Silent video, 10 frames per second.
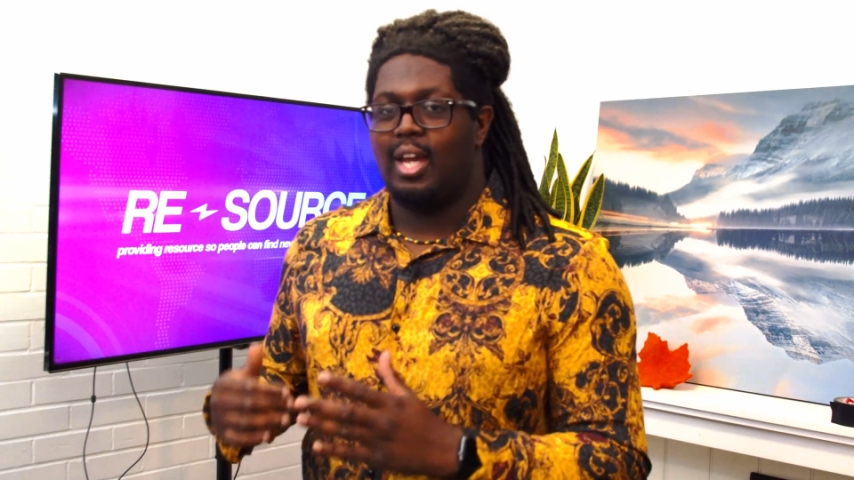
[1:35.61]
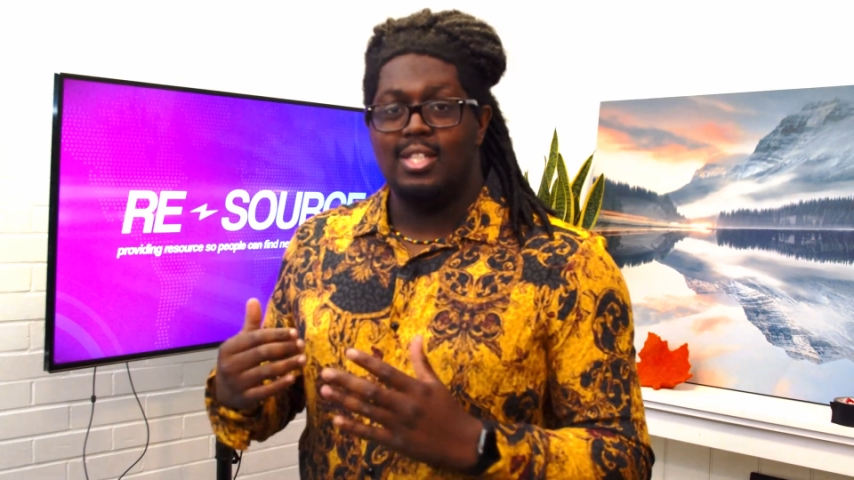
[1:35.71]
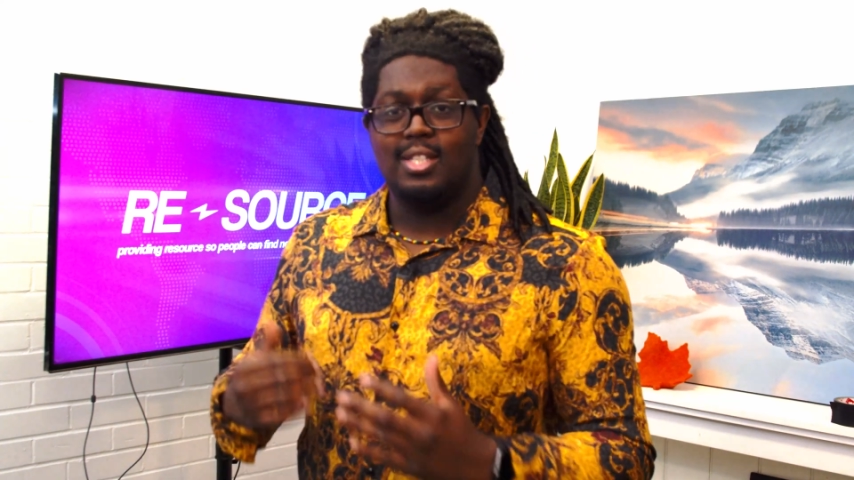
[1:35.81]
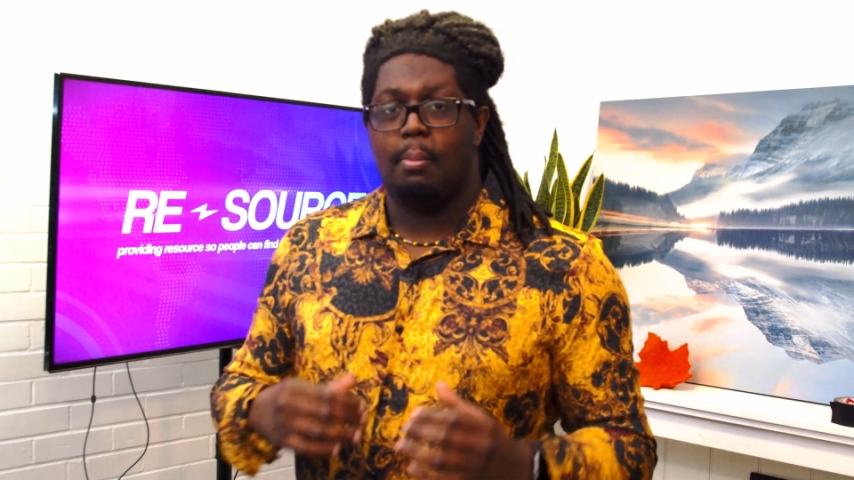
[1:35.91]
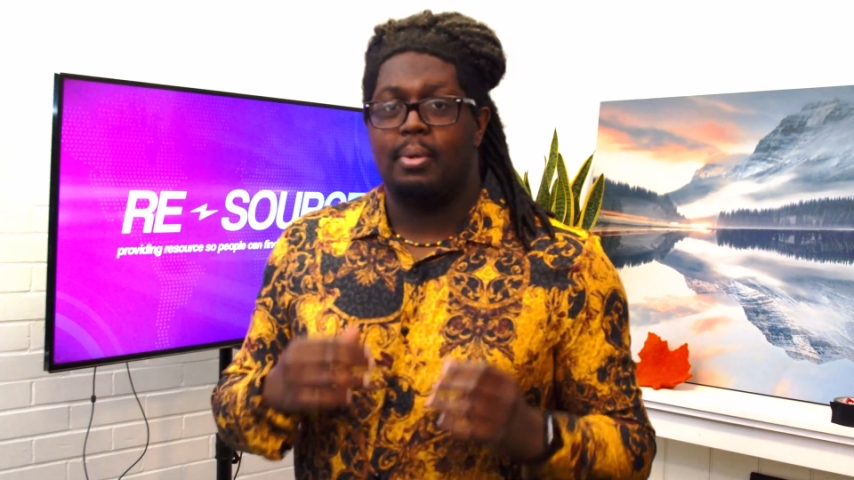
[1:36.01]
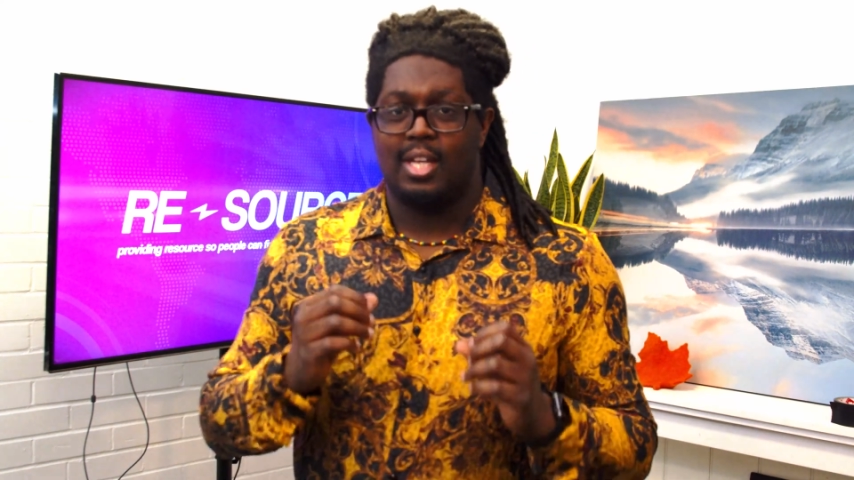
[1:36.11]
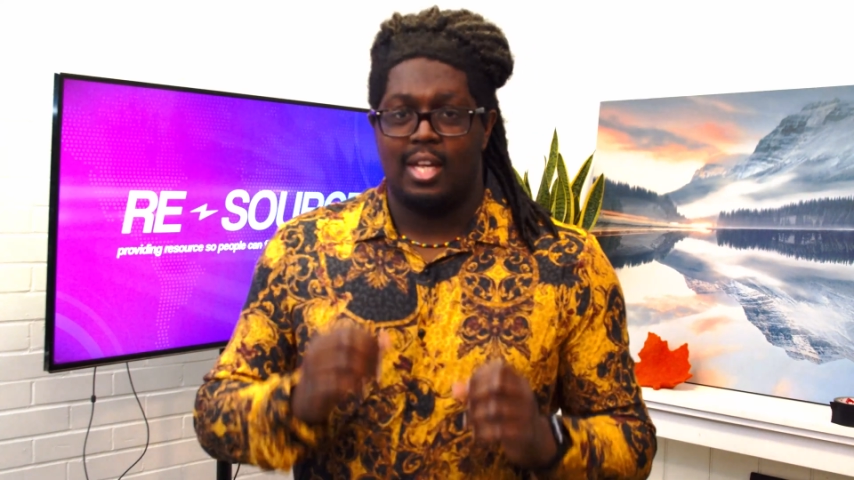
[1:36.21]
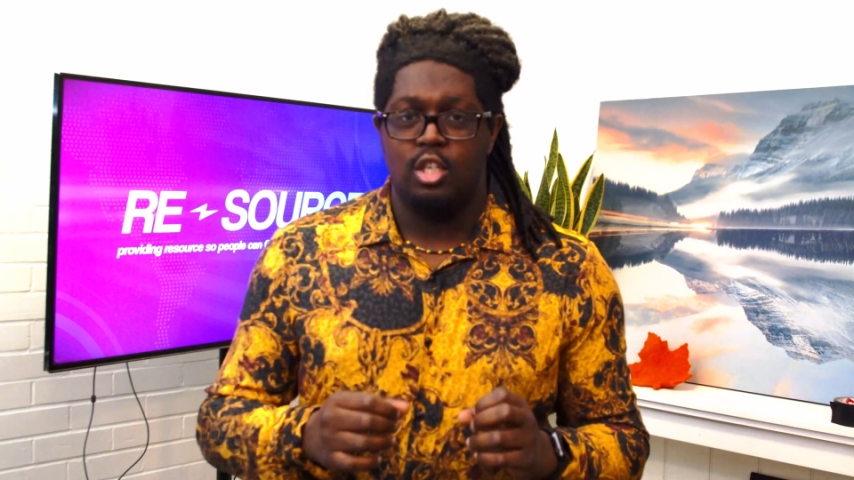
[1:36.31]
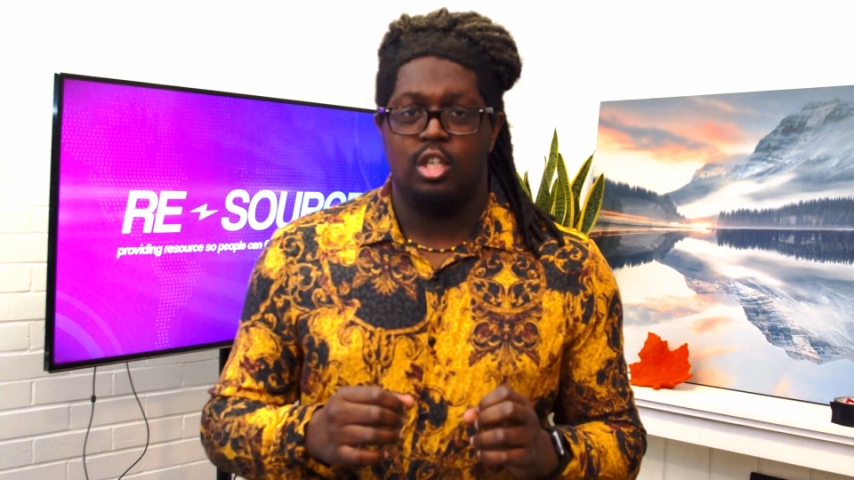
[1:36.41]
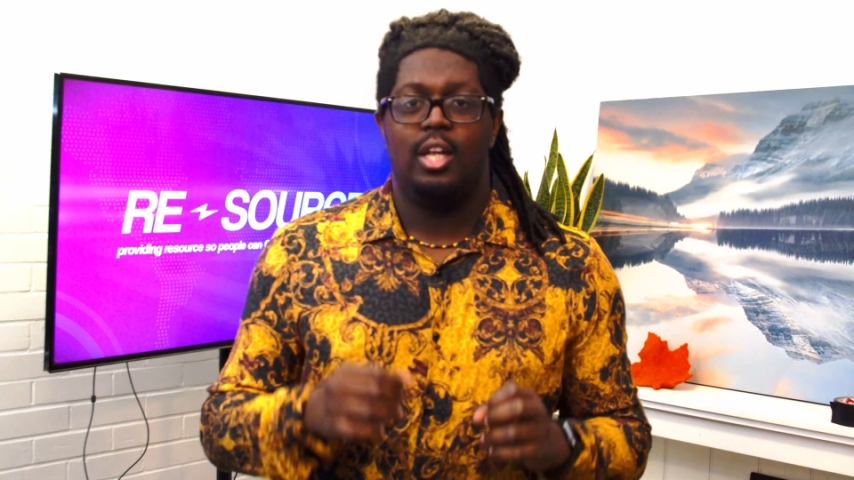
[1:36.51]
is there
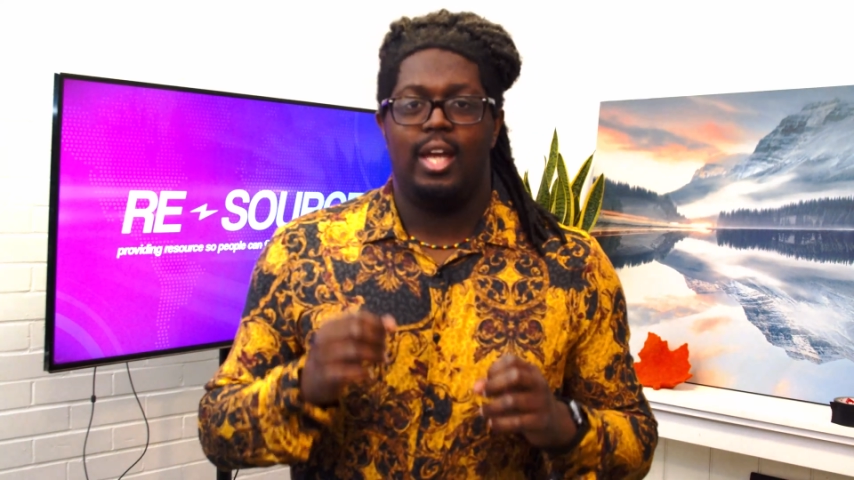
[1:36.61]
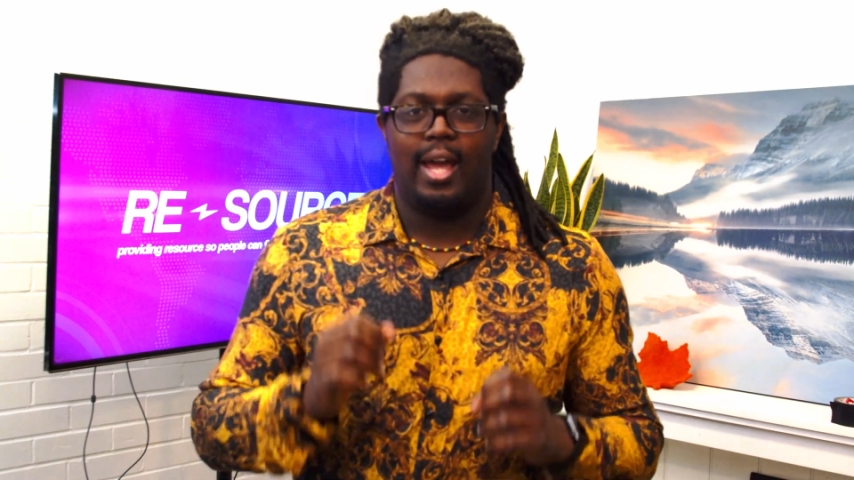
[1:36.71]
potentially